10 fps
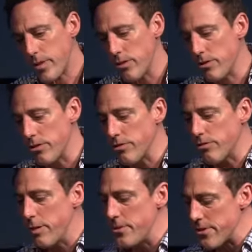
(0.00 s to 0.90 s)
So the
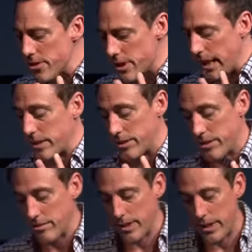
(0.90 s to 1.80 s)
Scriptures challenge
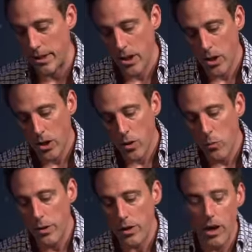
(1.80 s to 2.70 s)
us, right?
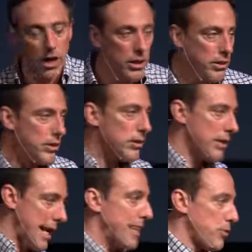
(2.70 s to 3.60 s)
Will our
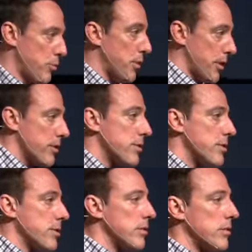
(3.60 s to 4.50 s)
last words
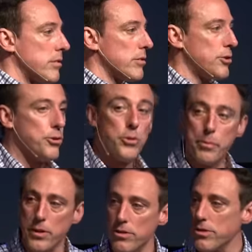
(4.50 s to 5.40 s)
to a
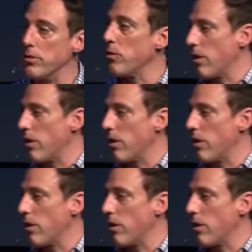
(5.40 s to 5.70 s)
person or